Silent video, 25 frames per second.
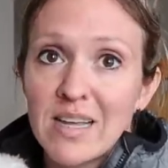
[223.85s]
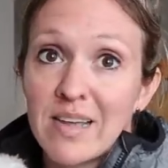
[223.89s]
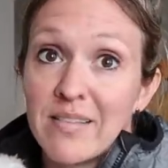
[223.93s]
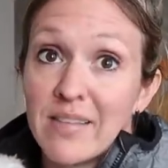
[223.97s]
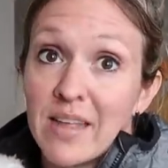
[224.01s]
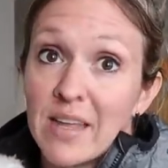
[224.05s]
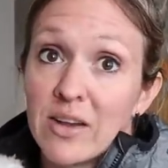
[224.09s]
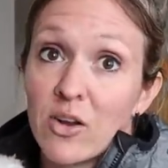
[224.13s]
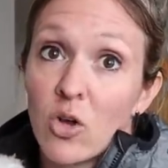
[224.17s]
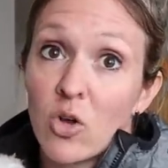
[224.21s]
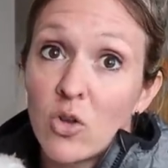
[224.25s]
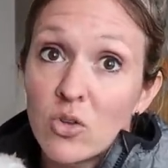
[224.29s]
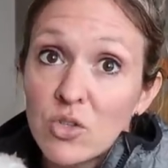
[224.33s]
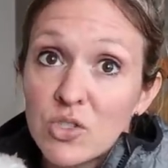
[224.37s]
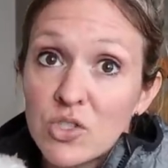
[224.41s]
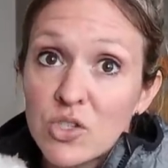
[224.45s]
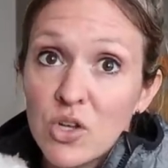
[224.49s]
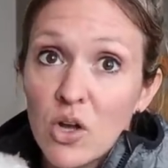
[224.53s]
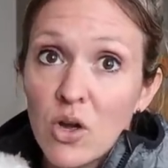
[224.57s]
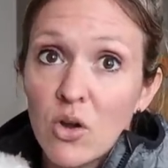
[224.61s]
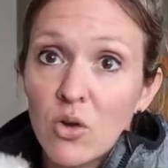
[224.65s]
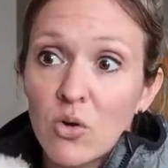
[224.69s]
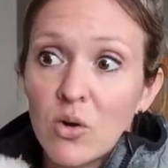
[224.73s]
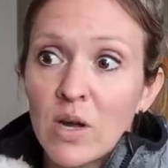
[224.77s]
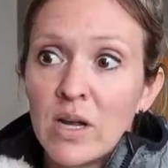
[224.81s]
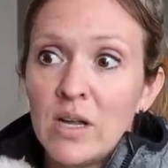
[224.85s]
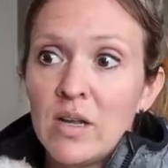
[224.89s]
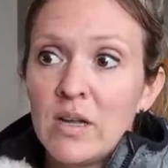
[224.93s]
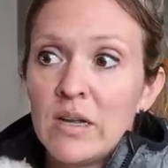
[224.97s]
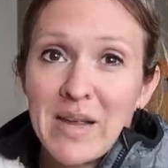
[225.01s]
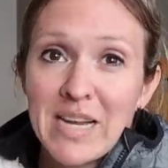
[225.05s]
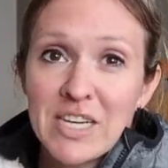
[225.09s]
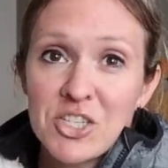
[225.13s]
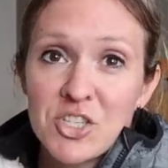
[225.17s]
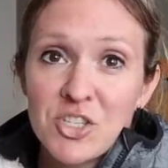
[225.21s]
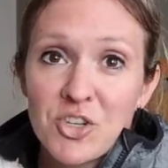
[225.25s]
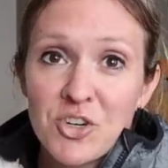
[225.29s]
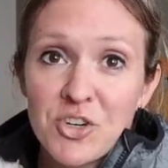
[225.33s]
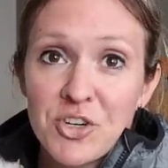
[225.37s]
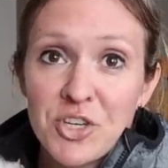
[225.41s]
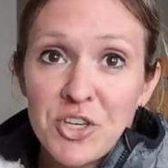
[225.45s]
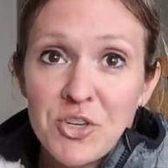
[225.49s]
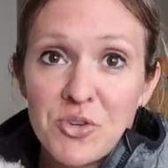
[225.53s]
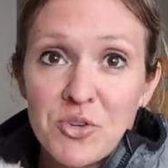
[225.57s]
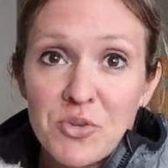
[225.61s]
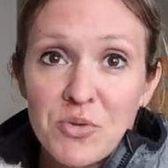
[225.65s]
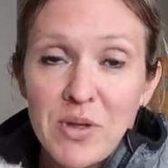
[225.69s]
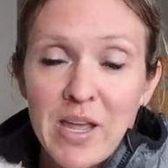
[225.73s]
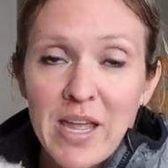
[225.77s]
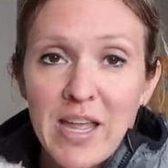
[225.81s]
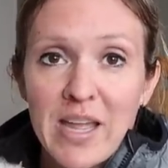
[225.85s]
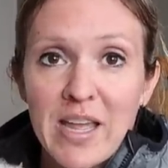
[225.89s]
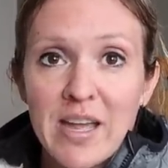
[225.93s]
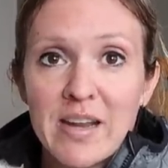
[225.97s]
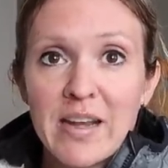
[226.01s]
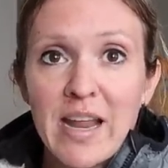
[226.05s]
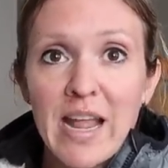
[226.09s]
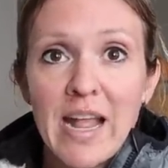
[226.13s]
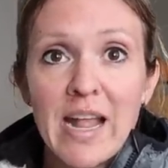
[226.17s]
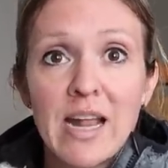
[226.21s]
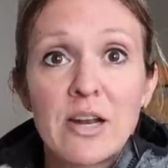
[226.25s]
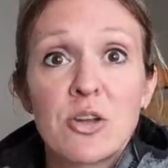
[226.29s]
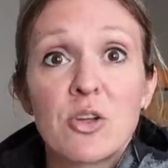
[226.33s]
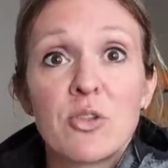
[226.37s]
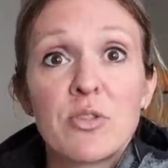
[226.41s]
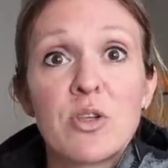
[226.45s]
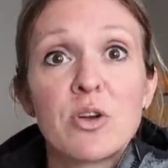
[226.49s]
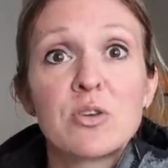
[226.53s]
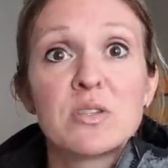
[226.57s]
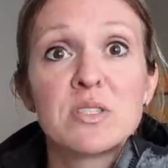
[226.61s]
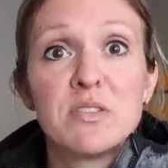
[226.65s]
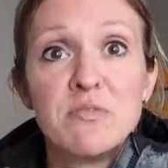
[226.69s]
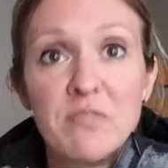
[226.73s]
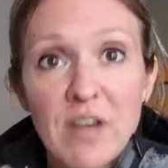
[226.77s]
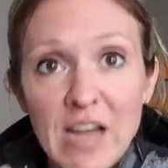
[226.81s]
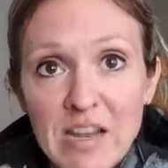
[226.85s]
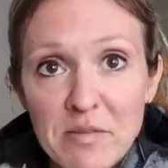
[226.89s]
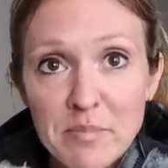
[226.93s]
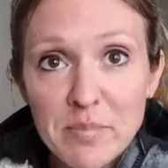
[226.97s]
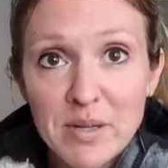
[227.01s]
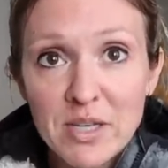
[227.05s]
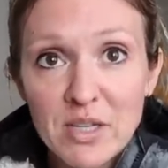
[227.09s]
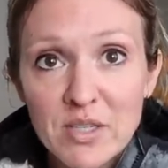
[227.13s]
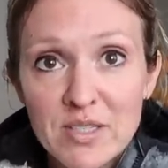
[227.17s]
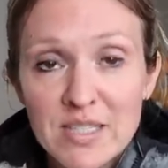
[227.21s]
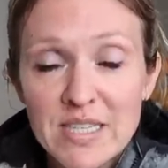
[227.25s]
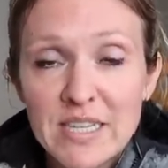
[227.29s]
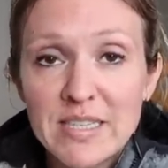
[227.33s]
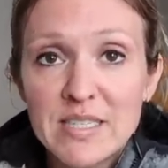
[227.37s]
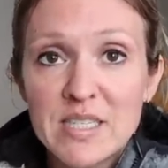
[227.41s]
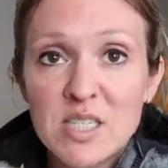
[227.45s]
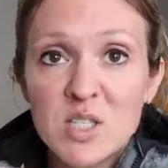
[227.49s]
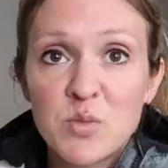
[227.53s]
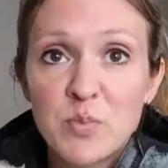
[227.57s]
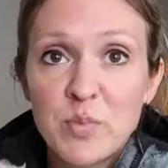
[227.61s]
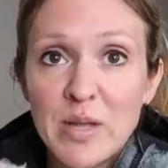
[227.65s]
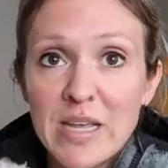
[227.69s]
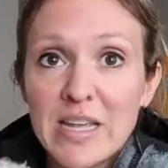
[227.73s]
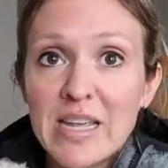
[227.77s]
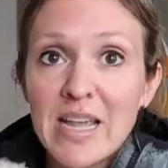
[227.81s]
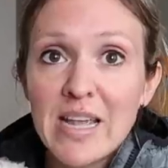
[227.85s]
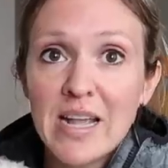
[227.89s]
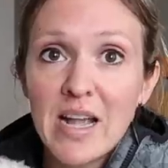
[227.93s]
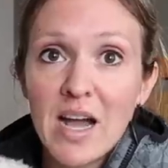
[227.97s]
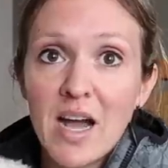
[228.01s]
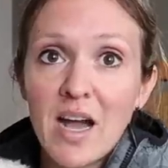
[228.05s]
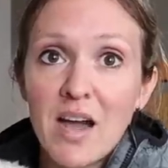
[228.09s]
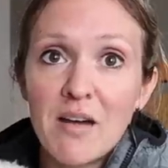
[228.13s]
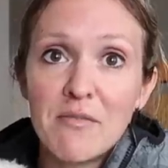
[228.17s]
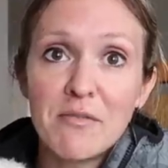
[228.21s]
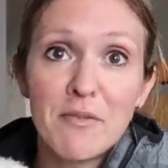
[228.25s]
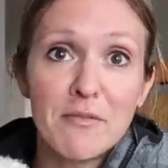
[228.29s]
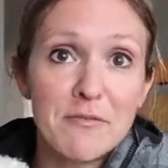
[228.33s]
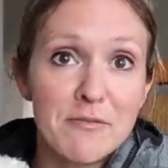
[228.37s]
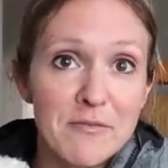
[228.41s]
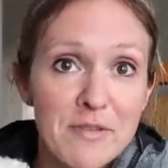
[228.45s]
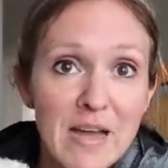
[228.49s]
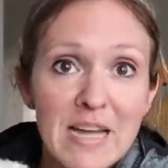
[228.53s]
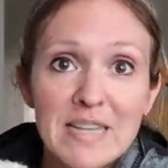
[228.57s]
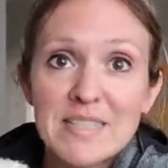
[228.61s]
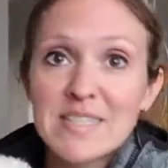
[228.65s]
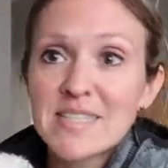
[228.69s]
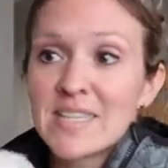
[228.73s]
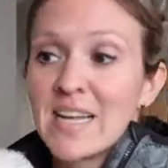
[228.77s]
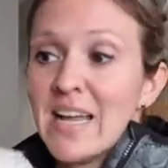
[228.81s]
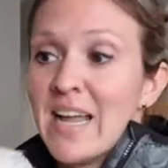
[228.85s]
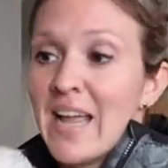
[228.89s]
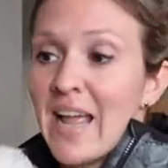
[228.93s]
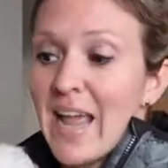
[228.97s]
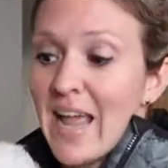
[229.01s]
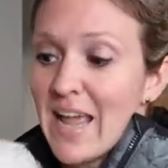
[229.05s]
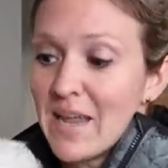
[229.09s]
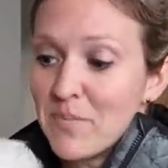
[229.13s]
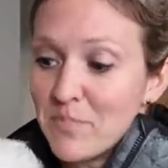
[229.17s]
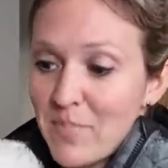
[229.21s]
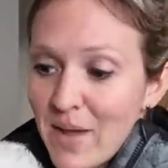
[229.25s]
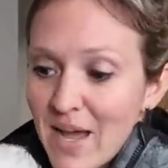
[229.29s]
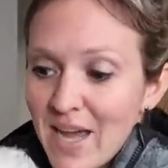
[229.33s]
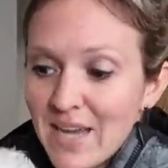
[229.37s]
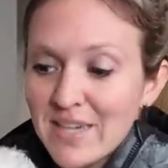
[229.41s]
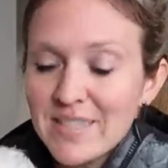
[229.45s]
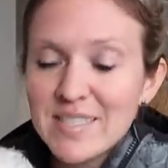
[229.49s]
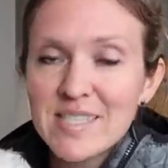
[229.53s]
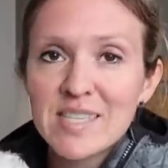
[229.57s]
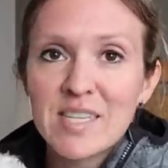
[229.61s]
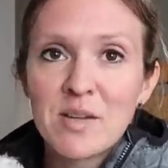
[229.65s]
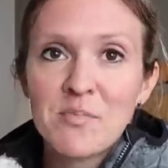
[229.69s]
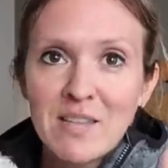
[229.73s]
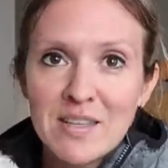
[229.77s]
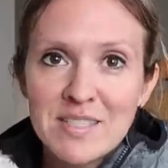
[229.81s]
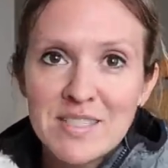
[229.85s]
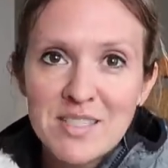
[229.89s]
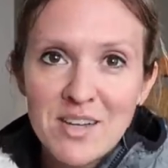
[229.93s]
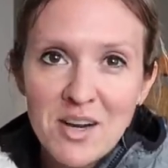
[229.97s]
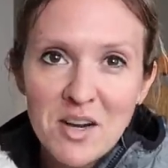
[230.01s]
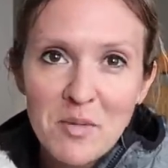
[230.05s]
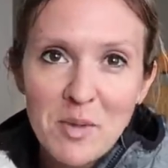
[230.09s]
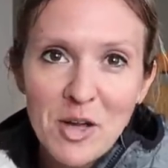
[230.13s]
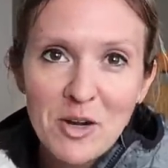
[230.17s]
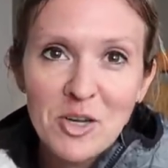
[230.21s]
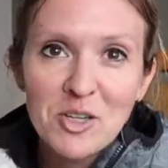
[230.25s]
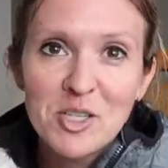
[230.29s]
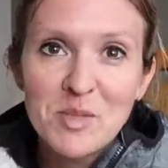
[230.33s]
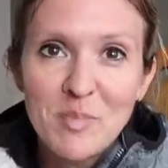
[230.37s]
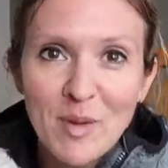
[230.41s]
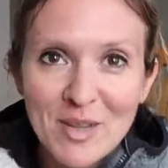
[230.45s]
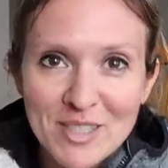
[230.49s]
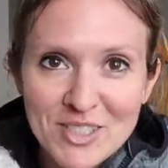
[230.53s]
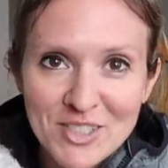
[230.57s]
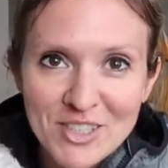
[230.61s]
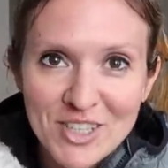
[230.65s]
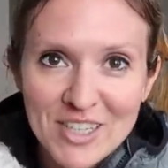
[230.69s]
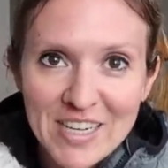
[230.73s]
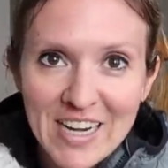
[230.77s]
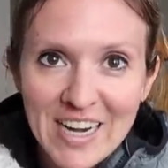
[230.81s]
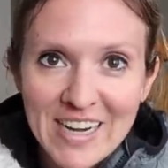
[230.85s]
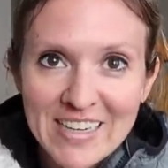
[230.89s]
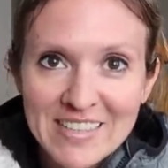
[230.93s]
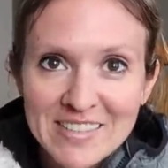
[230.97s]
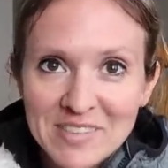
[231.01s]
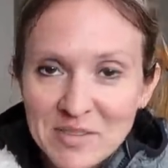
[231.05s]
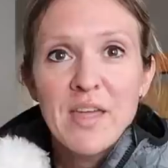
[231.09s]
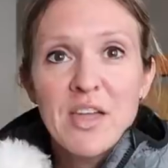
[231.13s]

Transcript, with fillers: And then also make sure you can handle those vet bills. And speaking of vets and pets, let's talk about our sponsor today.